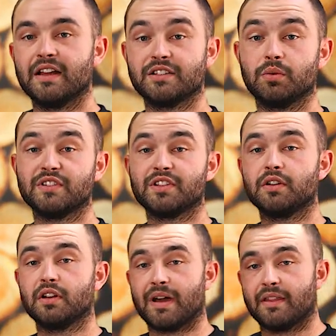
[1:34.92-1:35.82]
So what's so
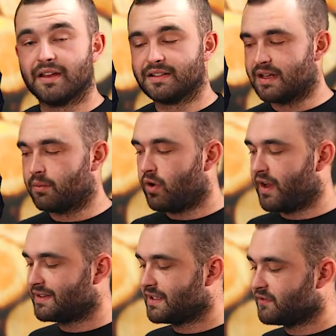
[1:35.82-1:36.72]
good about this and why
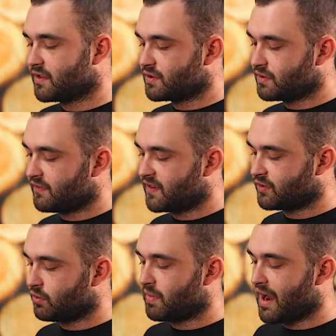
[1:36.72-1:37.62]
it's different to a
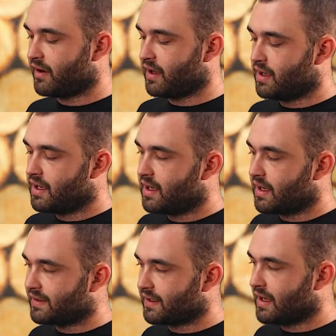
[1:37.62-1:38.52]
physical barrier
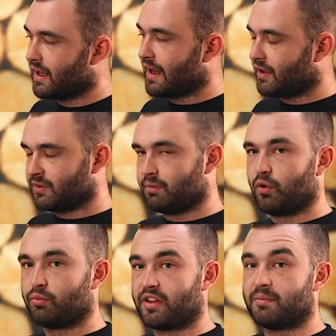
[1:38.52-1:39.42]
is it allows
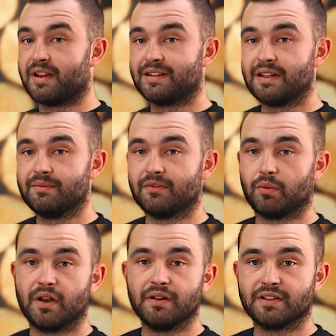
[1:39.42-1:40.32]
more breathability, for
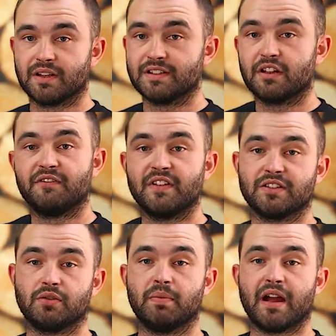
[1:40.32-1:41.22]
one, so there's no
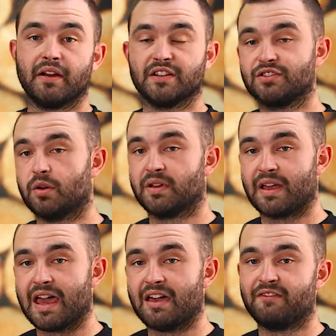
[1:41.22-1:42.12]
physical barrier stopping
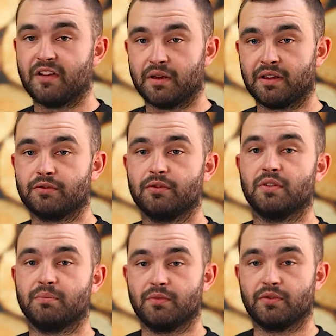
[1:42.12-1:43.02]
air flowing through
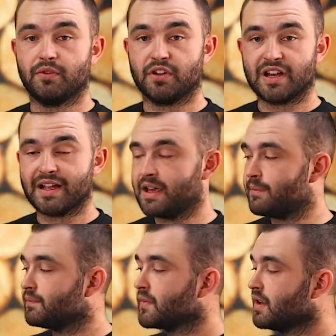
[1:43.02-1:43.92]
the jacket,
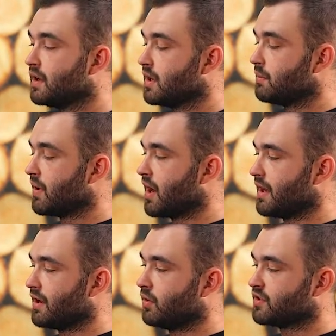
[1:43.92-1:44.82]

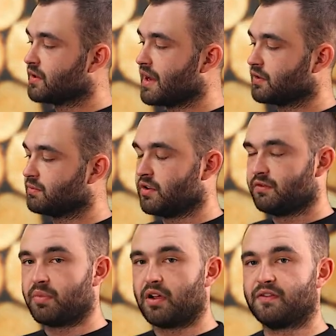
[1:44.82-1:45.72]
but it also helps
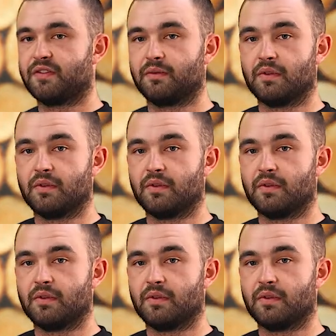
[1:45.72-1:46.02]
move both